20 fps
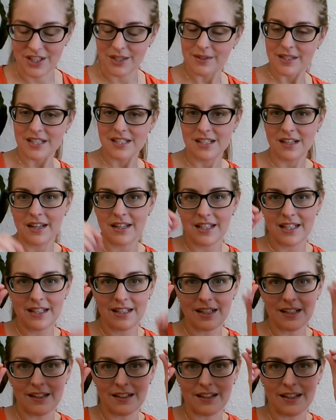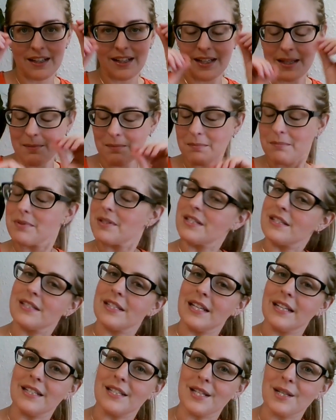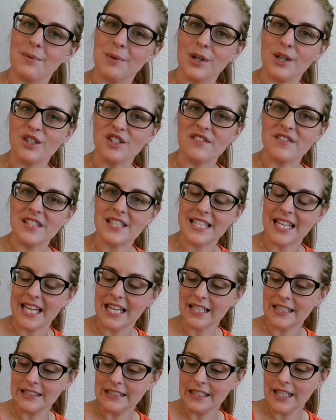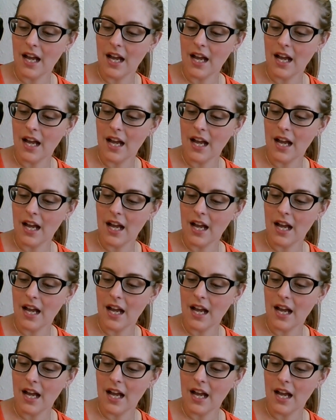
you a tiny little glimpse into the world of skin.